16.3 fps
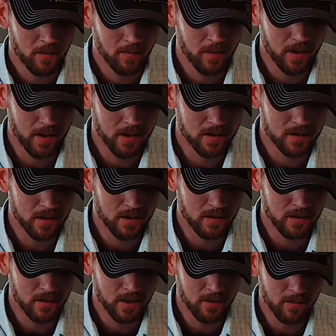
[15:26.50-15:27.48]
But
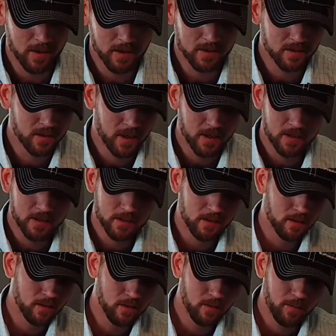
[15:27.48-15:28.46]
anyways, you take
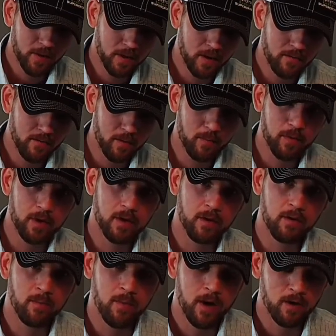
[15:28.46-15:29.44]
just a little bit of it, put it
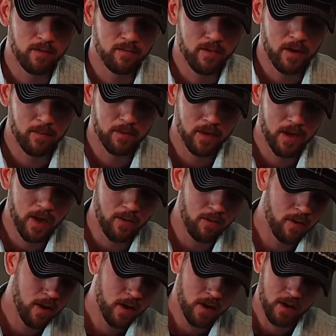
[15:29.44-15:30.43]
on a microfiber
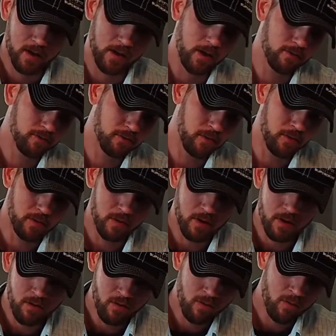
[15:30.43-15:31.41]
towel. It goes a
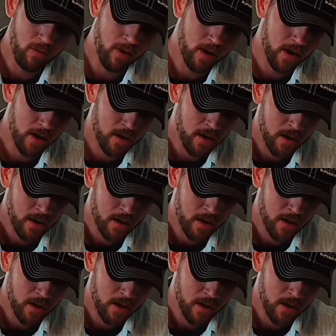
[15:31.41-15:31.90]
long way.